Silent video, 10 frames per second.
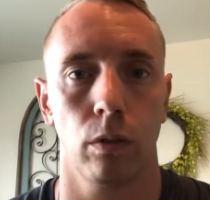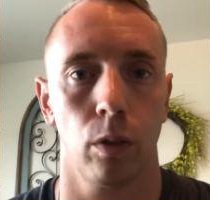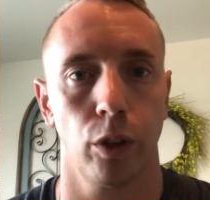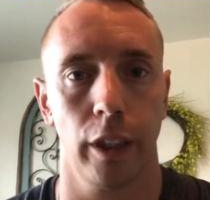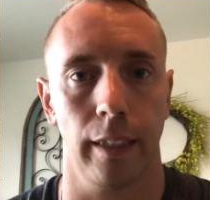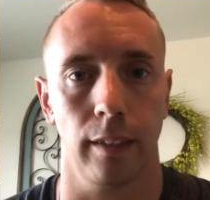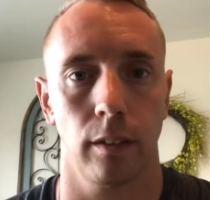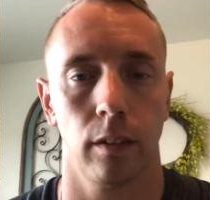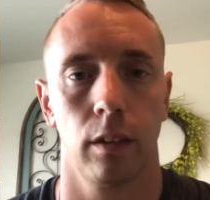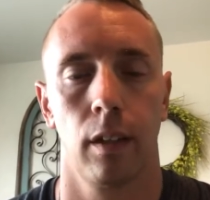no
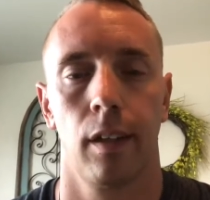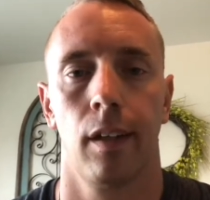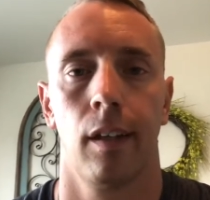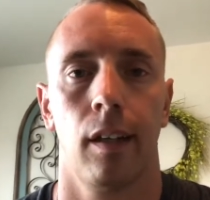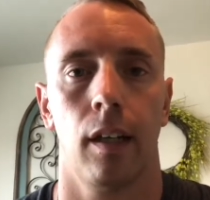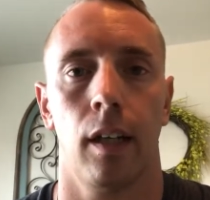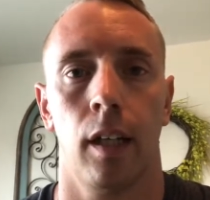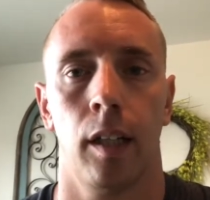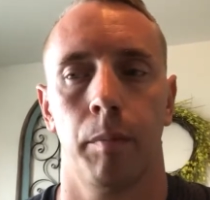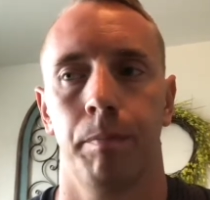jeans,
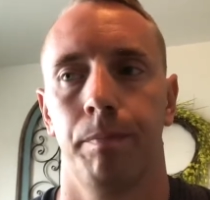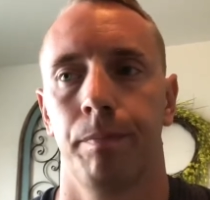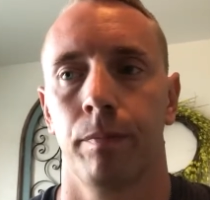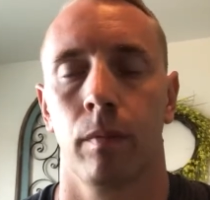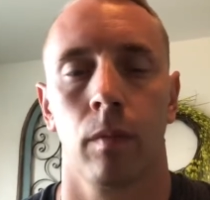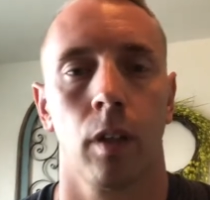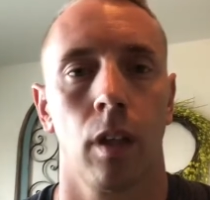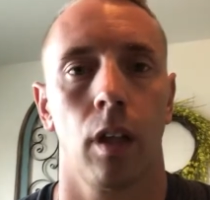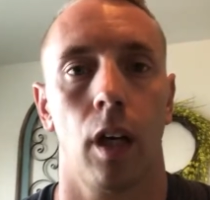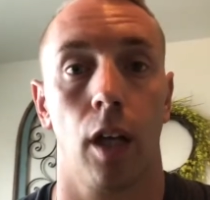a
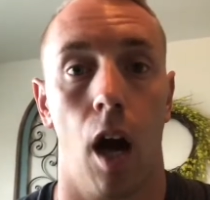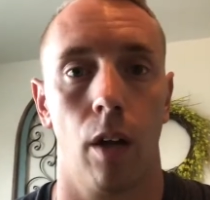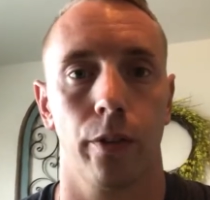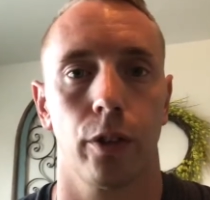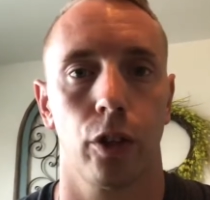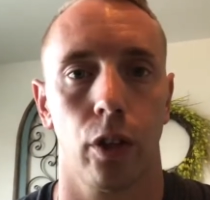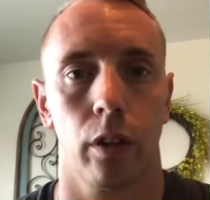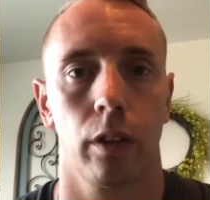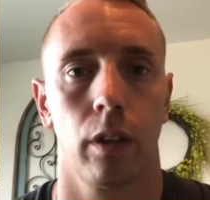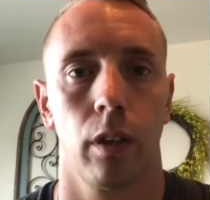collared
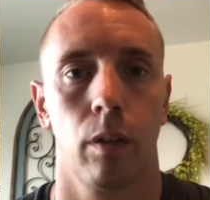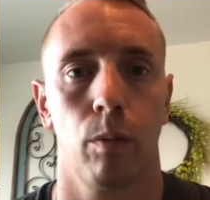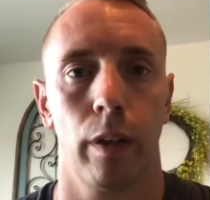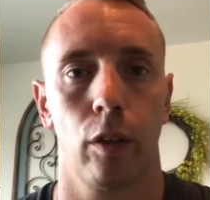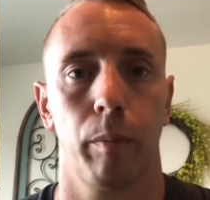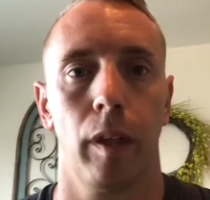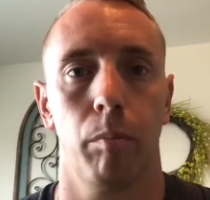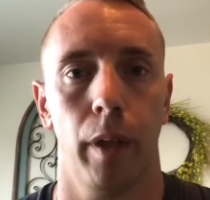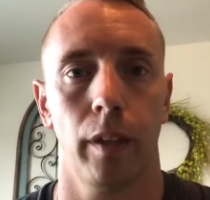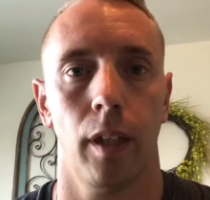shirt, whether it be a
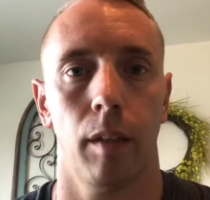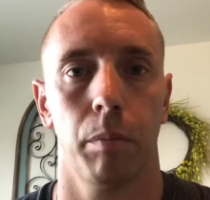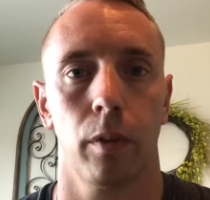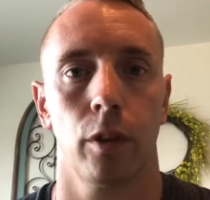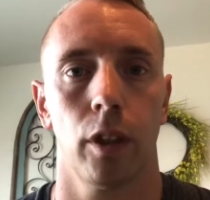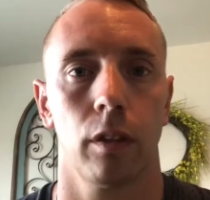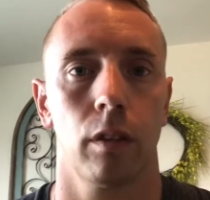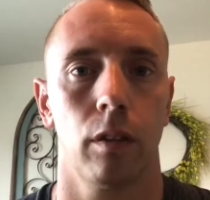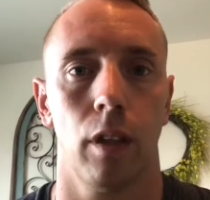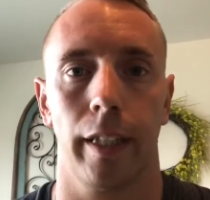button-up or
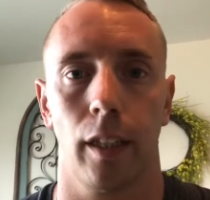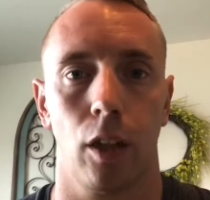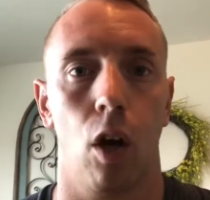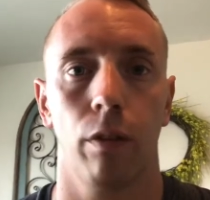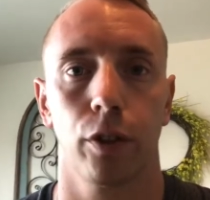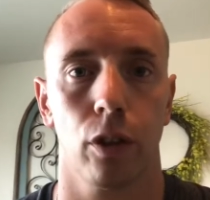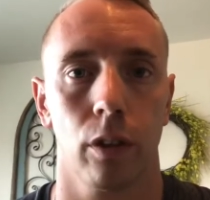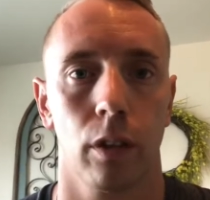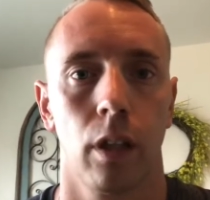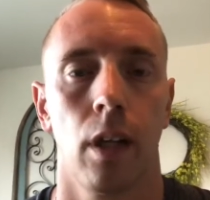just like a golf
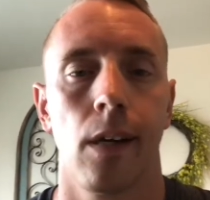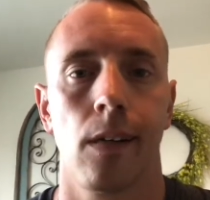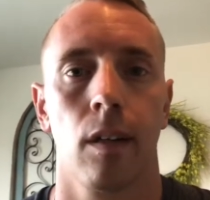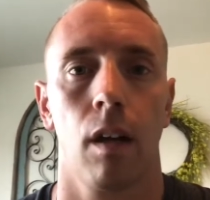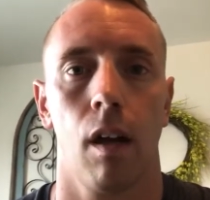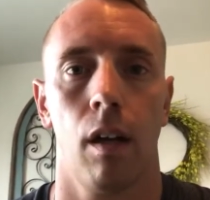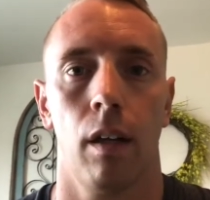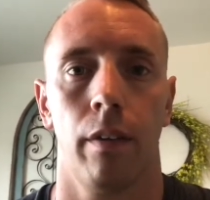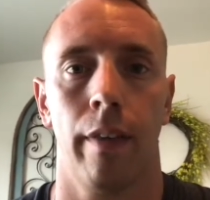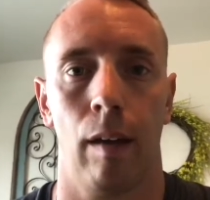shirt,
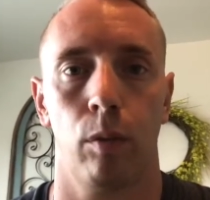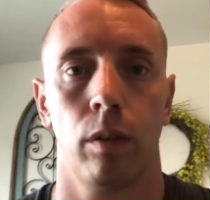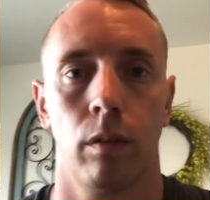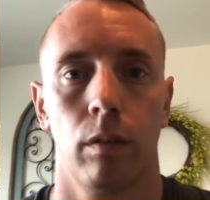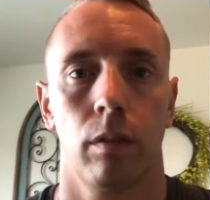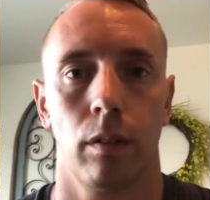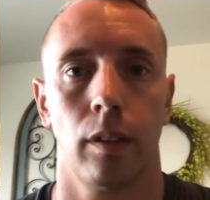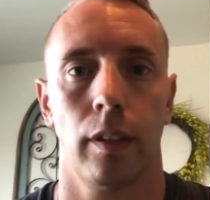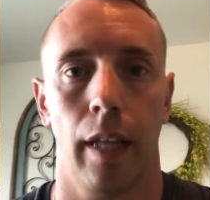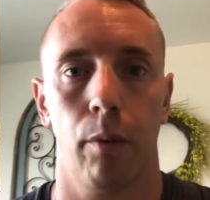that would
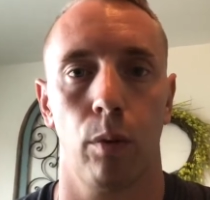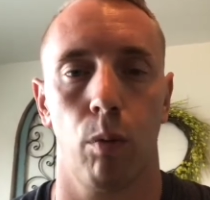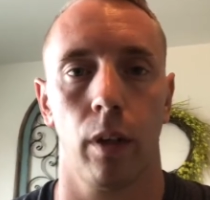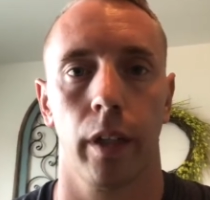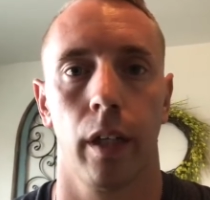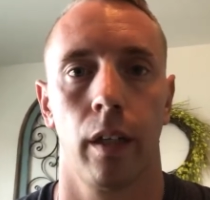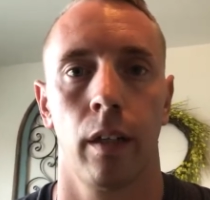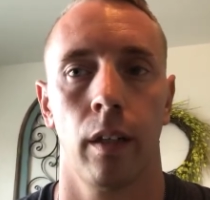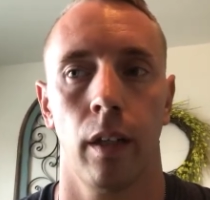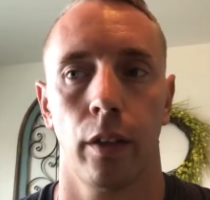work.
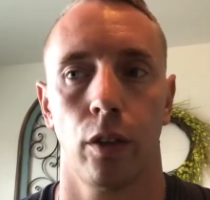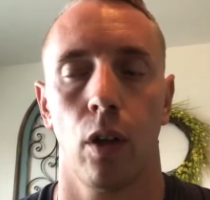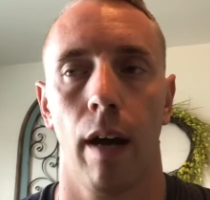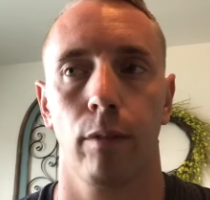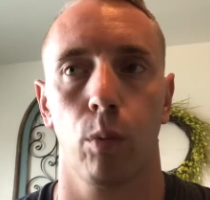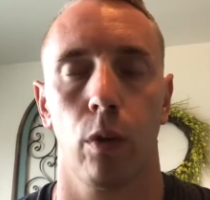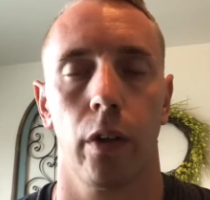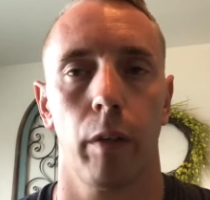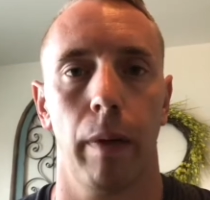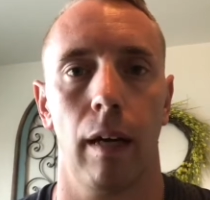You don't have to
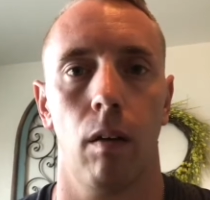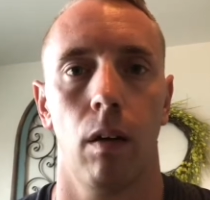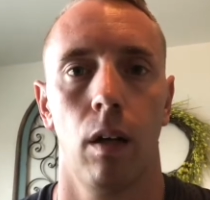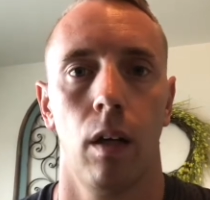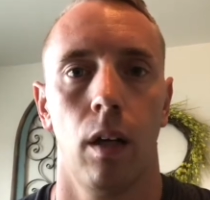worry about,